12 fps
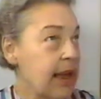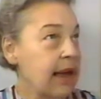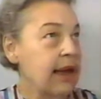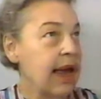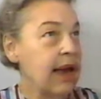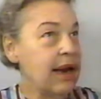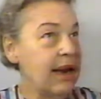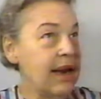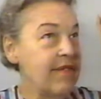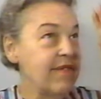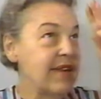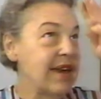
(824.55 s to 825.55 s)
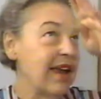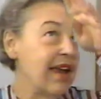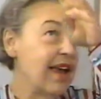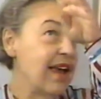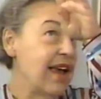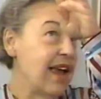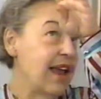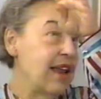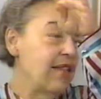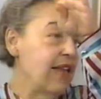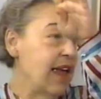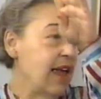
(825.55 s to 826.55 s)
Can't lift
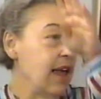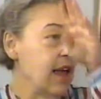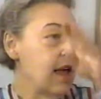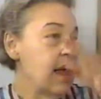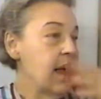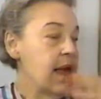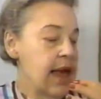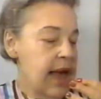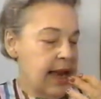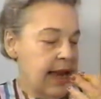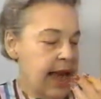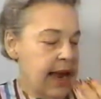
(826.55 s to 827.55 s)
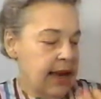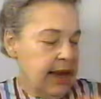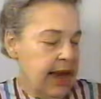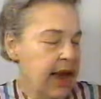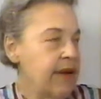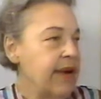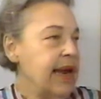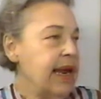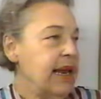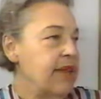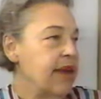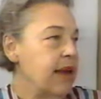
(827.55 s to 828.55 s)
anything, and can't carry
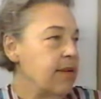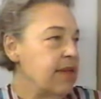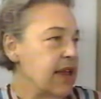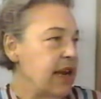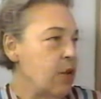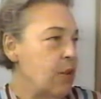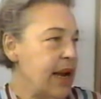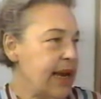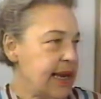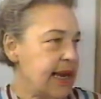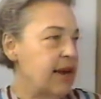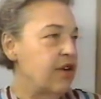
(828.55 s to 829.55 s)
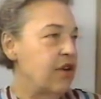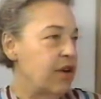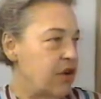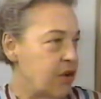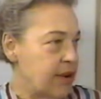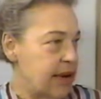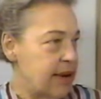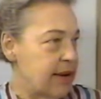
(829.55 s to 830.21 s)
anything with any weight to it.